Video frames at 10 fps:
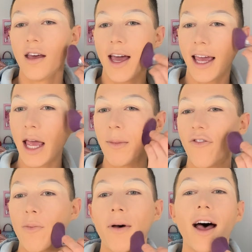It came with
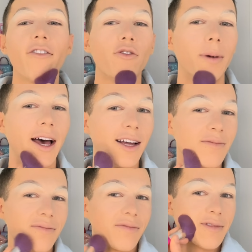a puff, but
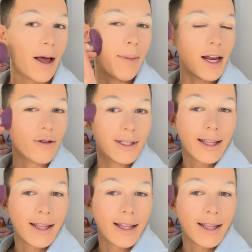I'm not using